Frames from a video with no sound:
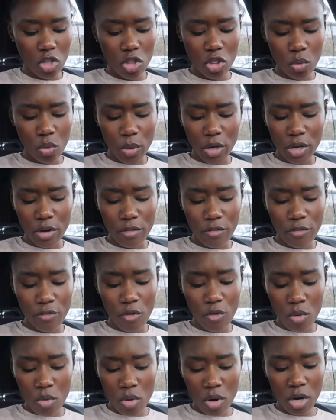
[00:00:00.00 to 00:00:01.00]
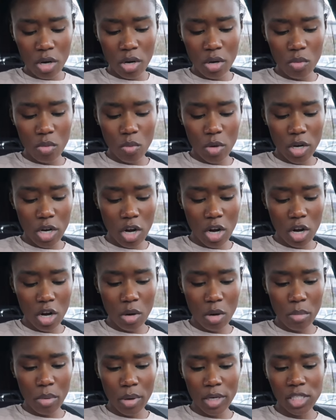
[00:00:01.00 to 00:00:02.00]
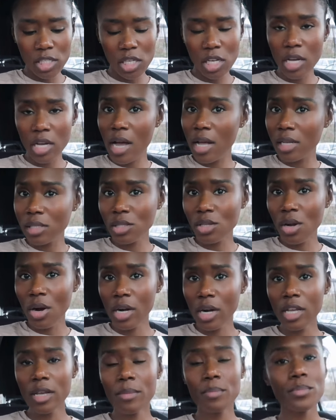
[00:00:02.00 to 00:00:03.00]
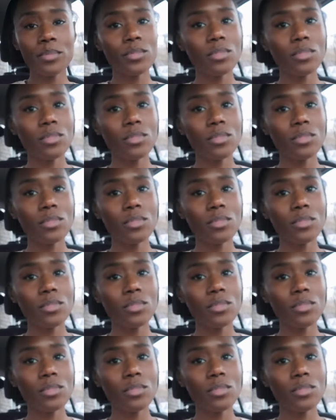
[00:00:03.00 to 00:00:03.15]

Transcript: three or four when her bracelet got started.